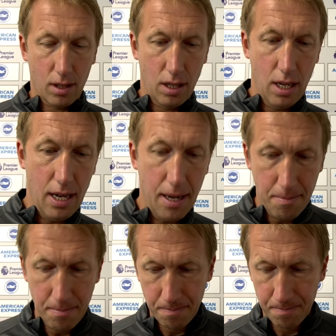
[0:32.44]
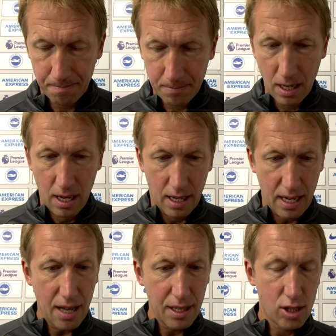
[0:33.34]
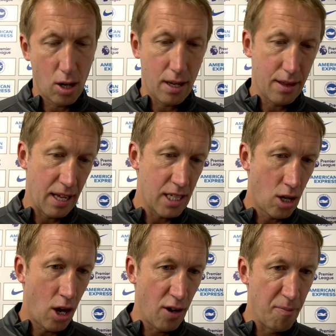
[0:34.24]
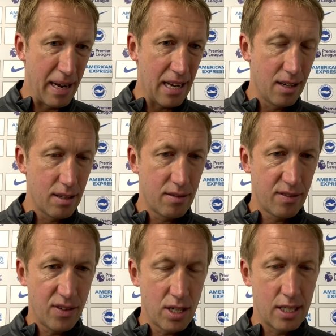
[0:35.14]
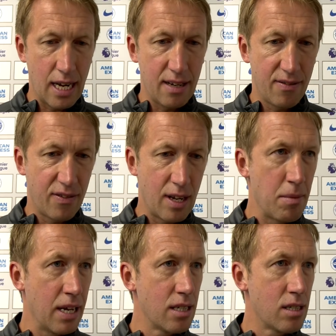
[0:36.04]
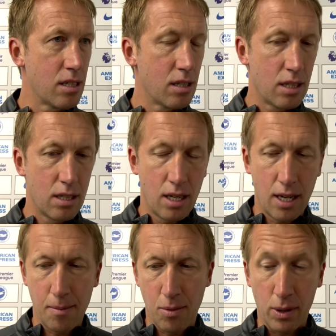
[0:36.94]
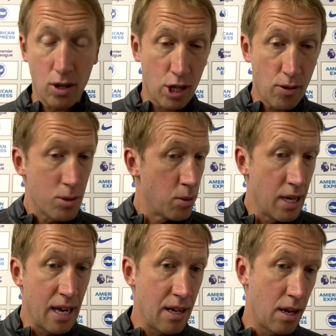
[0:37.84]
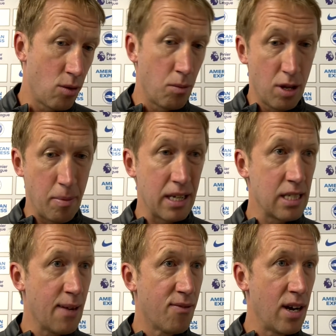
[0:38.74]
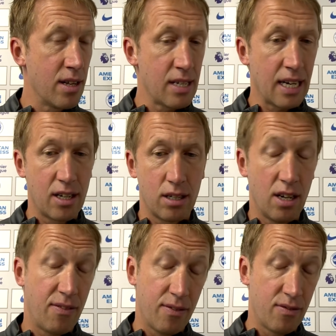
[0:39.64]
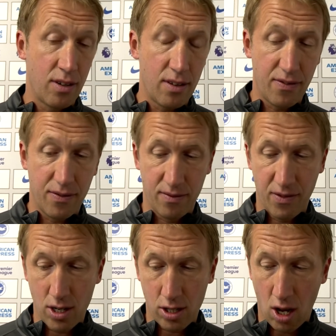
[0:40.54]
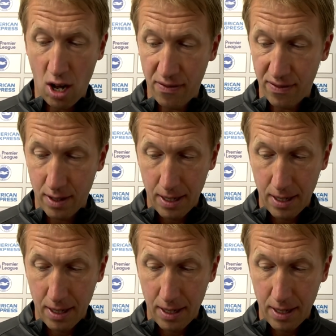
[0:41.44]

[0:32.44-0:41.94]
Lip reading: Yeah, I think so. I think they started off better, first 10, 15 minutes, but we got to grips with it, and then I thought we were a better team throughout the second, throughout the first half.